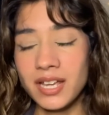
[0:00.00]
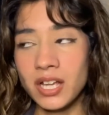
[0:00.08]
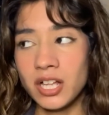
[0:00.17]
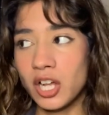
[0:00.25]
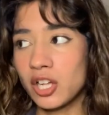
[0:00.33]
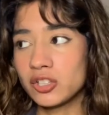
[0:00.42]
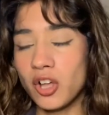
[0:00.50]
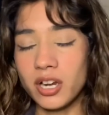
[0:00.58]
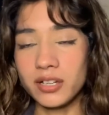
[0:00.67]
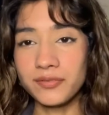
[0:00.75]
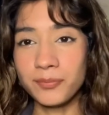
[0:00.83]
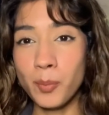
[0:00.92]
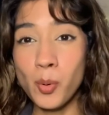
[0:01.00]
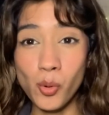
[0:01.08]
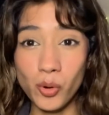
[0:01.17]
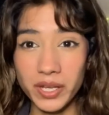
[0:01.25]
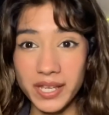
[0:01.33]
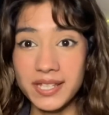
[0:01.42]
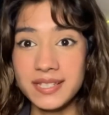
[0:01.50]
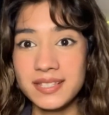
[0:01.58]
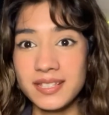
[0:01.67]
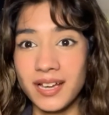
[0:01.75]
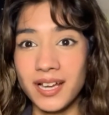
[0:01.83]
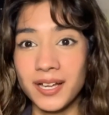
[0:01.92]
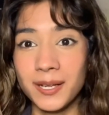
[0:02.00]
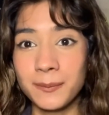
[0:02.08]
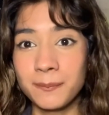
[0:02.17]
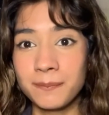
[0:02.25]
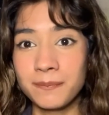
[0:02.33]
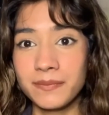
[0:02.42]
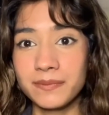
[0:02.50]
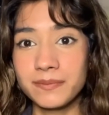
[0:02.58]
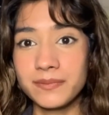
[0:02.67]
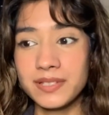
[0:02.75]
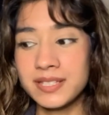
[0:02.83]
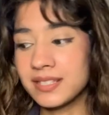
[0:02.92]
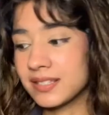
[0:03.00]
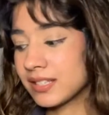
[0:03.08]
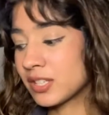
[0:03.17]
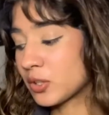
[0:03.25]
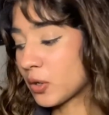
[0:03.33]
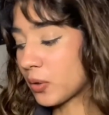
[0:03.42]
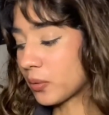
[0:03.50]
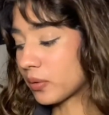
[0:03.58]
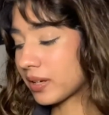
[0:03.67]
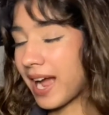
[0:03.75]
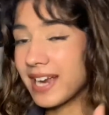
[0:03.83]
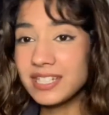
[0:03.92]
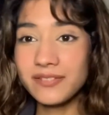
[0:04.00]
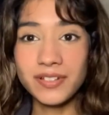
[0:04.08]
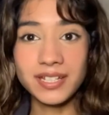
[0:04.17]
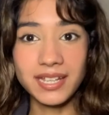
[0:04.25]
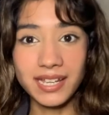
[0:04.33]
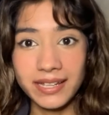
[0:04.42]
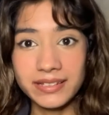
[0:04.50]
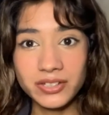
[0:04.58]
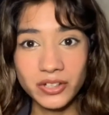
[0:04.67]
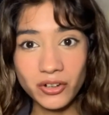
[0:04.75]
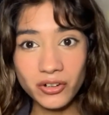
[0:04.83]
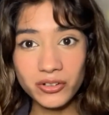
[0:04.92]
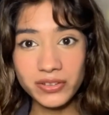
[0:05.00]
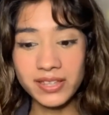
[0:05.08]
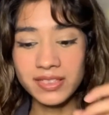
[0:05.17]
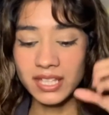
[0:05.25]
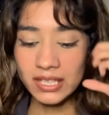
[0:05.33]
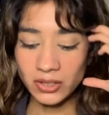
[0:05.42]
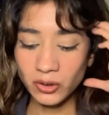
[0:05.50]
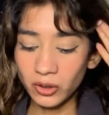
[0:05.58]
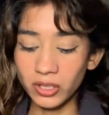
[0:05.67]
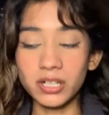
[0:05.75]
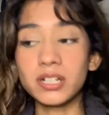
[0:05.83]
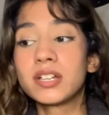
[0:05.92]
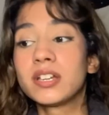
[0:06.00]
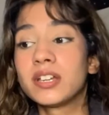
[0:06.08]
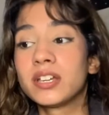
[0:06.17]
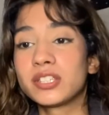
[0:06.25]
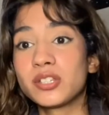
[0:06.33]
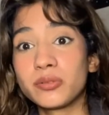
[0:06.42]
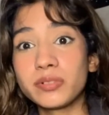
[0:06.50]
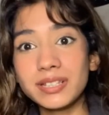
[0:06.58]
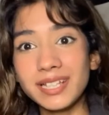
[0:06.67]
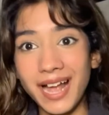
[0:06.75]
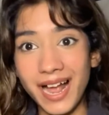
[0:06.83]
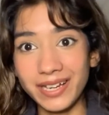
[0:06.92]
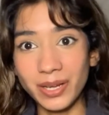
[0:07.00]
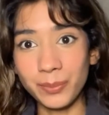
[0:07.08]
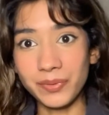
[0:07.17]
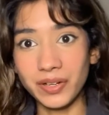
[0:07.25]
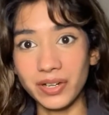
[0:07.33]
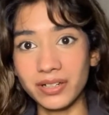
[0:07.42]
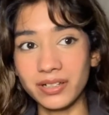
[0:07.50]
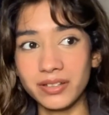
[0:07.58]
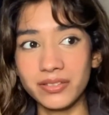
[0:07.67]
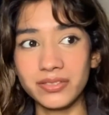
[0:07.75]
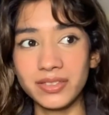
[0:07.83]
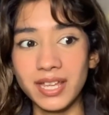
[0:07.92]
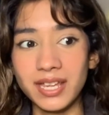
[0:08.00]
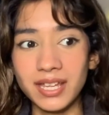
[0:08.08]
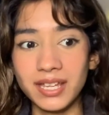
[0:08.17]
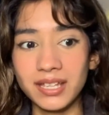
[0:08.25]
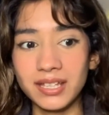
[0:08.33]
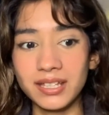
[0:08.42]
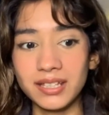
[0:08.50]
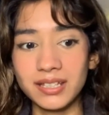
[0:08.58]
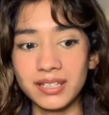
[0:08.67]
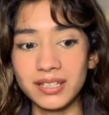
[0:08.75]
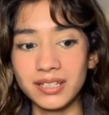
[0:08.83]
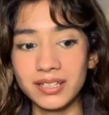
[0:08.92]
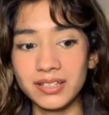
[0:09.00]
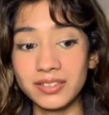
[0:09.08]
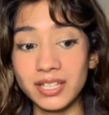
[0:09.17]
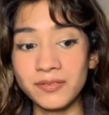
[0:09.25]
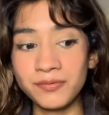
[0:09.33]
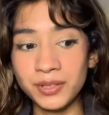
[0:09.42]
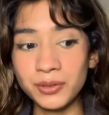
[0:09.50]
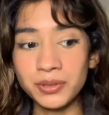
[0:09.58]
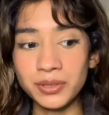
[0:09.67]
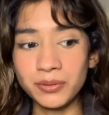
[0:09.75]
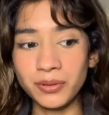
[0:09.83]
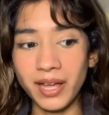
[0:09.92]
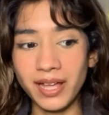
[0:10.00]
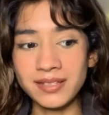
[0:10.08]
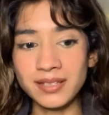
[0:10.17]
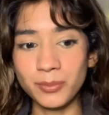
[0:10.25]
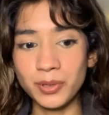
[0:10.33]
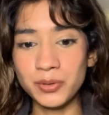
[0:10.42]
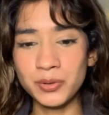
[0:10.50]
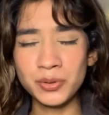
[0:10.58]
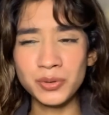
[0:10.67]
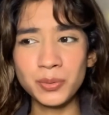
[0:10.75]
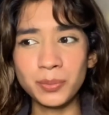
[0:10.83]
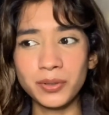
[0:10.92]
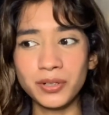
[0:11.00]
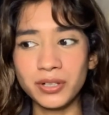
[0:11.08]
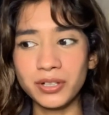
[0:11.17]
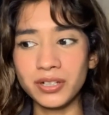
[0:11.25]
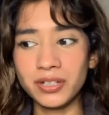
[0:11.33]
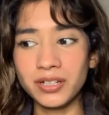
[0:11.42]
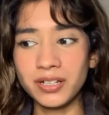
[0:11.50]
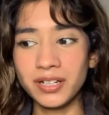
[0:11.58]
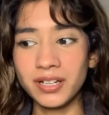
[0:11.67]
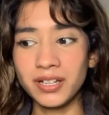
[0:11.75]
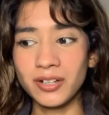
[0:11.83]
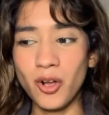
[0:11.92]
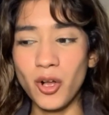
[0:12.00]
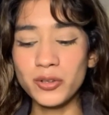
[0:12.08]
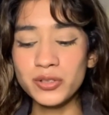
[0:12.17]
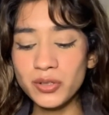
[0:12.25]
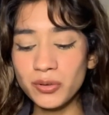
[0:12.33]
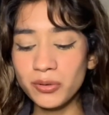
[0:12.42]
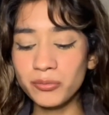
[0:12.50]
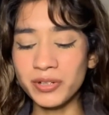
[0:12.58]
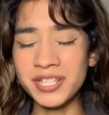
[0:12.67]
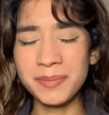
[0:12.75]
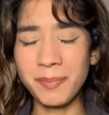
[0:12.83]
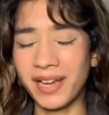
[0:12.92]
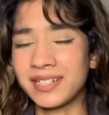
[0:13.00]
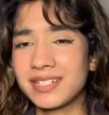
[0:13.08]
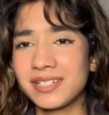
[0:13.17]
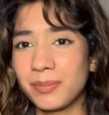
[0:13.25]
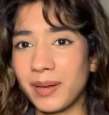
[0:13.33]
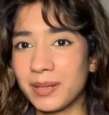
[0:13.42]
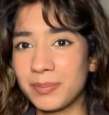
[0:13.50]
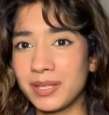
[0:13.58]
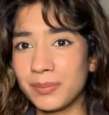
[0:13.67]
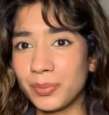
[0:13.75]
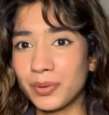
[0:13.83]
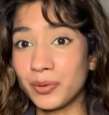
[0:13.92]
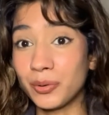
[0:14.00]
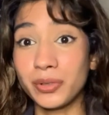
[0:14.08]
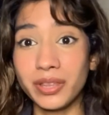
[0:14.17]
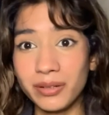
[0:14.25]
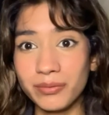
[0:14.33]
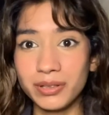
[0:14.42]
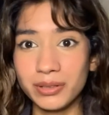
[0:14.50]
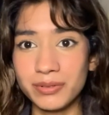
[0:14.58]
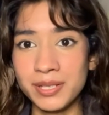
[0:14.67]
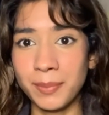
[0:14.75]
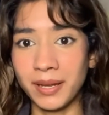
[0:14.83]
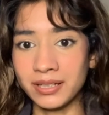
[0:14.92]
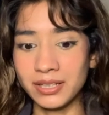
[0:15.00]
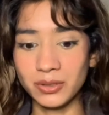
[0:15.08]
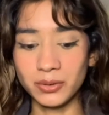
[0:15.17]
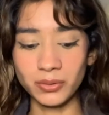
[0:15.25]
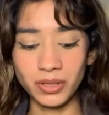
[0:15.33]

A lot of poise, you know, kind of an it girl. They think you're really high up there. They view you as someone who's super also respected by people, or they really respect you.